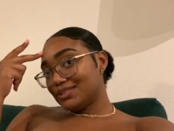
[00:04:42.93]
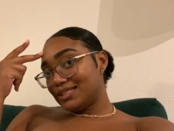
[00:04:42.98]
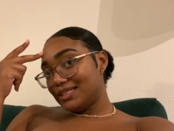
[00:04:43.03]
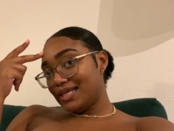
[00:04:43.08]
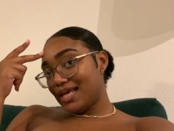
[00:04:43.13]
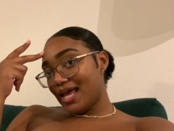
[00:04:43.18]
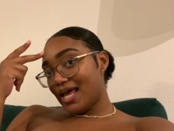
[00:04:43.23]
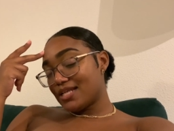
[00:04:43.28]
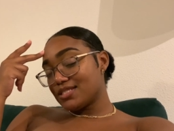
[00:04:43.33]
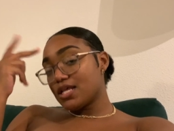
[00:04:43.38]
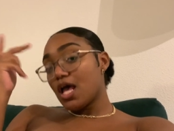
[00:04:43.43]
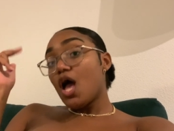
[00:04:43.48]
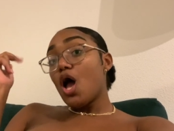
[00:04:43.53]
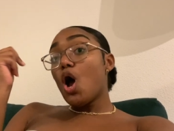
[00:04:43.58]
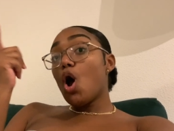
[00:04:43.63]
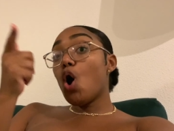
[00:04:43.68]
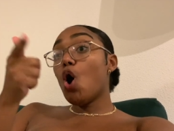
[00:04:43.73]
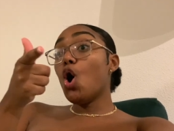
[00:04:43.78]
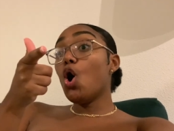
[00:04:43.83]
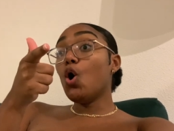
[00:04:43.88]
yes
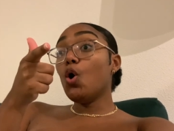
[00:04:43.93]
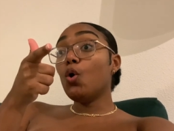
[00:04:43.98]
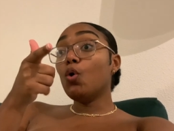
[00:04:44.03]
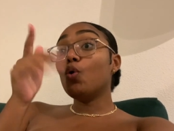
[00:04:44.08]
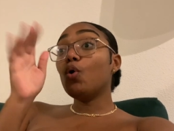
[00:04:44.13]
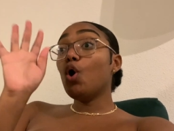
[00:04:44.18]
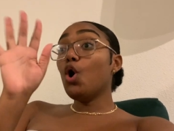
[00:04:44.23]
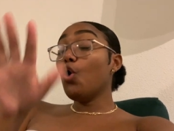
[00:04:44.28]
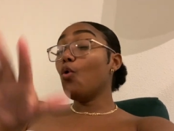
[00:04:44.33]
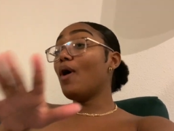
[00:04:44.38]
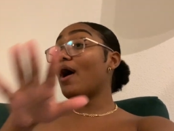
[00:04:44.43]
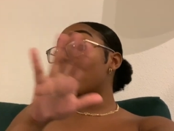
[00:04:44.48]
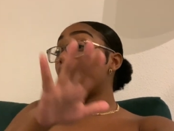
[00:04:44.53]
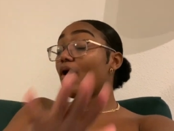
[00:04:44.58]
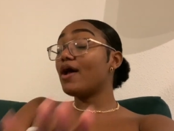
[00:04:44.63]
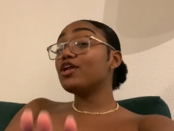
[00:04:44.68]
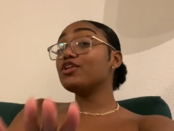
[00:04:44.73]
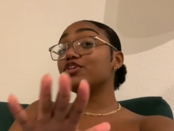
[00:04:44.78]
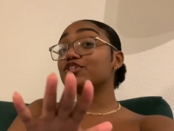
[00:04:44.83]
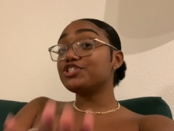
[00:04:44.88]
oh oh i
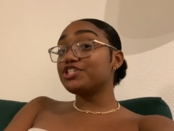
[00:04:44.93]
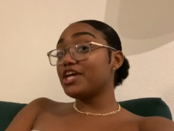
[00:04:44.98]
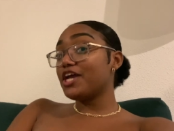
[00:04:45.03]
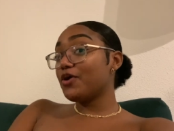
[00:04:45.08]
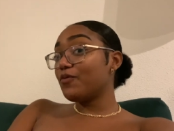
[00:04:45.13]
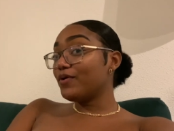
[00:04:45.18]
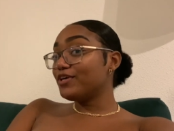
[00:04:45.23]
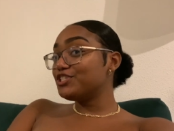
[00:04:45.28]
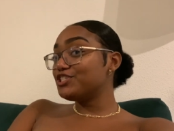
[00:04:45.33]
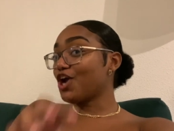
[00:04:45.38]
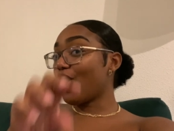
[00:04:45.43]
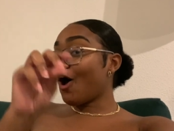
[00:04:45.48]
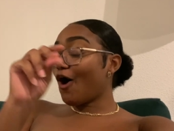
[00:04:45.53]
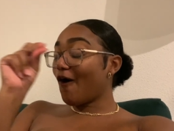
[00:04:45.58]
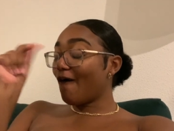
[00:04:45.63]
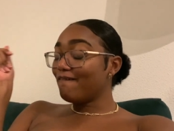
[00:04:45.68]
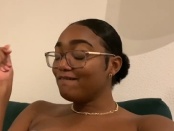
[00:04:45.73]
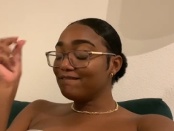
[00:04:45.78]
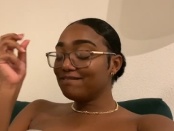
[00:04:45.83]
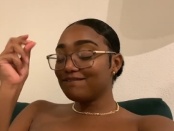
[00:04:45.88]
wanted to share with
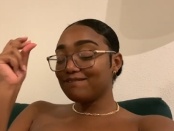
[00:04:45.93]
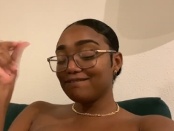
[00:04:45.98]
y'all